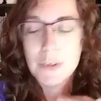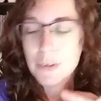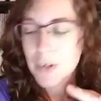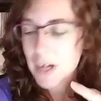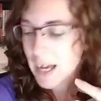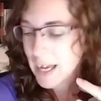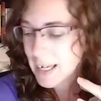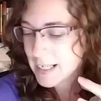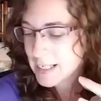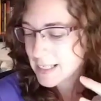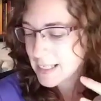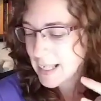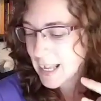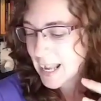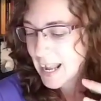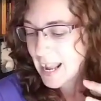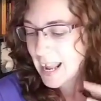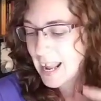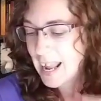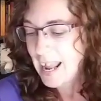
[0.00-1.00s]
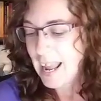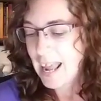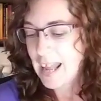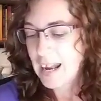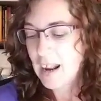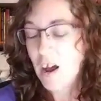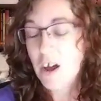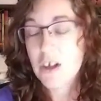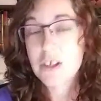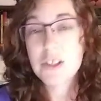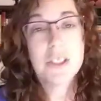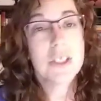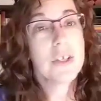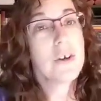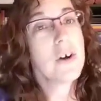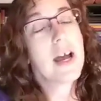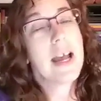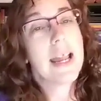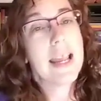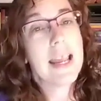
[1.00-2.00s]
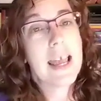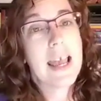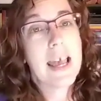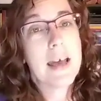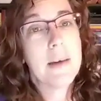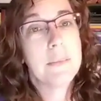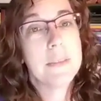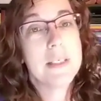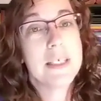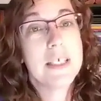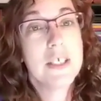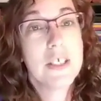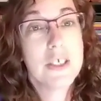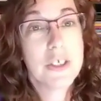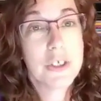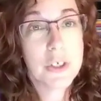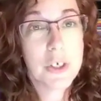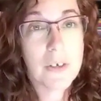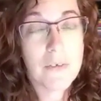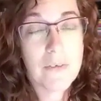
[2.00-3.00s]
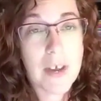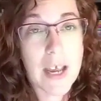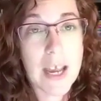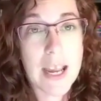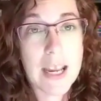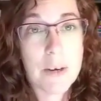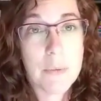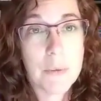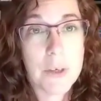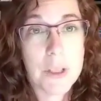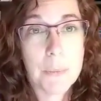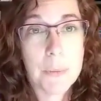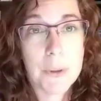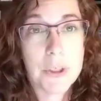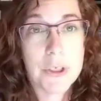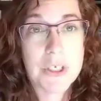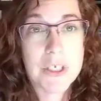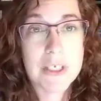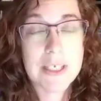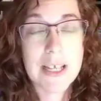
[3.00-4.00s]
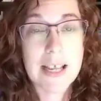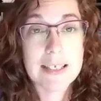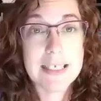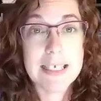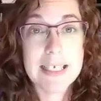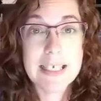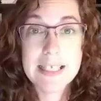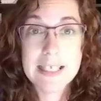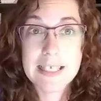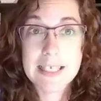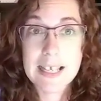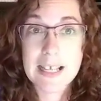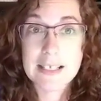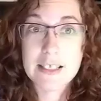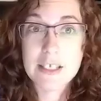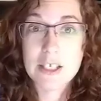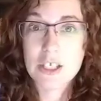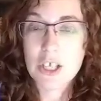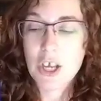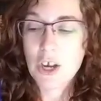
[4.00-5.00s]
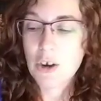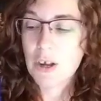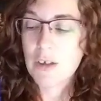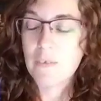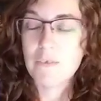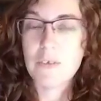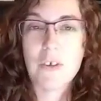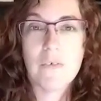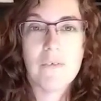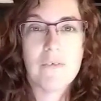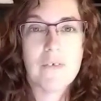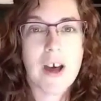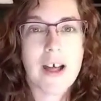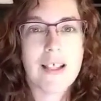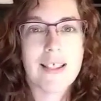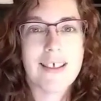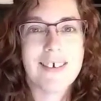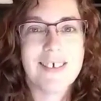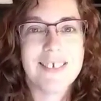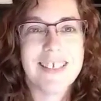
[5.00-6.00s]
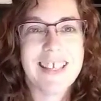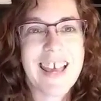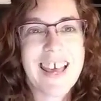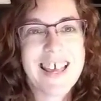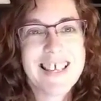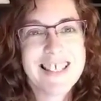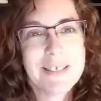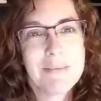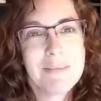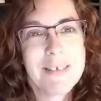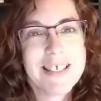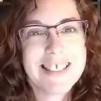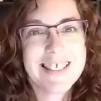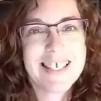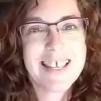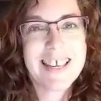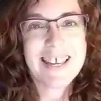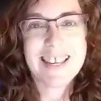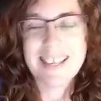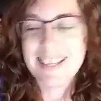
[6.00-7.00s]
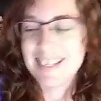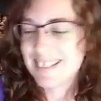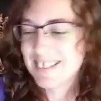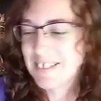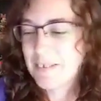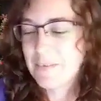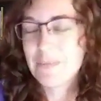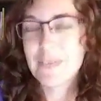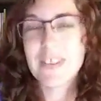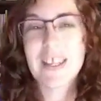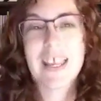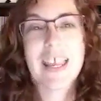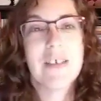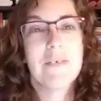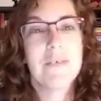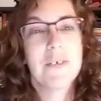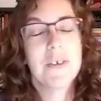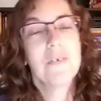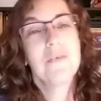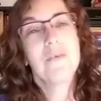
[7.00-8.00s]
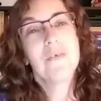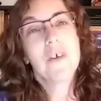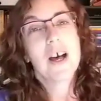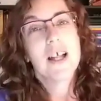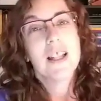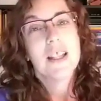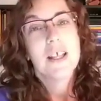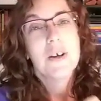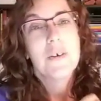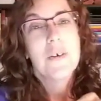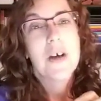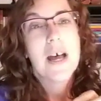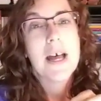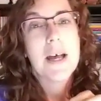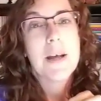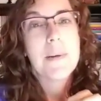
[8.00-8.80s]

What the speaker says: you guys. And also, I am DISC certified with Personality Insights. So if you follow, yes, Missy, if you follow